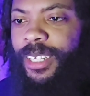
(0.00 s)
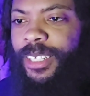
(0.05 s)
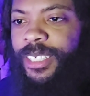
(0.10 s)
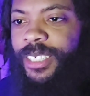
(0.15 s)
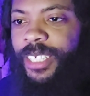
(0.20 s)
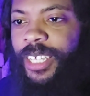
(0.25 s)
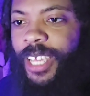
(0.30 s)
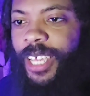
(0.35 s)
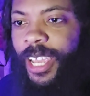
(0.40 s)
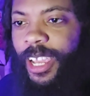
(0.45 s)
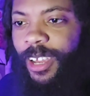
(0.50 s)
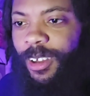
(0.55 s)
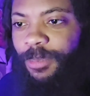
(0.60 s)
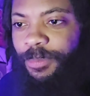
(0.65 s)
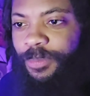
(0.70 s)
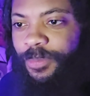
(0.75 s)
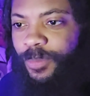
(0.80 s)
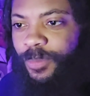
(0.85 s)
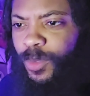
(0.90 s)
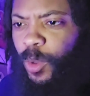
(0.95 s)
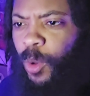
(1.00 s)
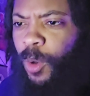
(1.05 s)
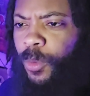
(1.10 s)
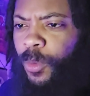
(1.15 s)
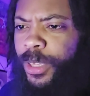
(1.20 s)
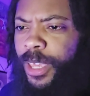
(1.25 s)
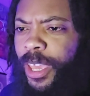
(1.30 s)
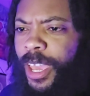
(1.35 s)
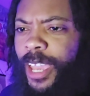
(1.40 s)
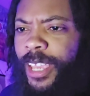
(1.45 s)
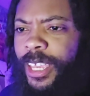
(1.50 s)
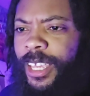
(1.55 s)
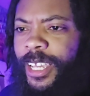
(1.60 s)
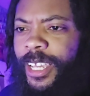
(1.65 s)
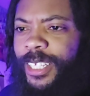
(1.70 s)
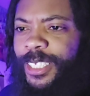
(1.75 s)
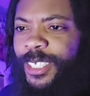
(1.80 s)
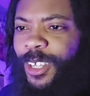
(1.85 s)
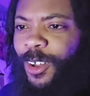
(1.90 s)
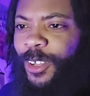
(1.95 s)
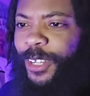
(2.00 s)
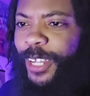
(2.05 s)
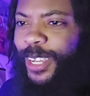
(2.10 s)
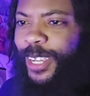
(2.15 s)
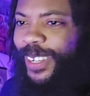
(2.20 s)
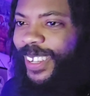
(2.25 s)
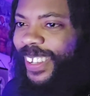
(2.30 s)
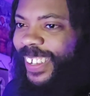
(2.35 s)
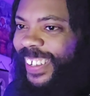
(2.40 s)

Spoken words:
Does he hit him? Oh, yeah, he gets on there.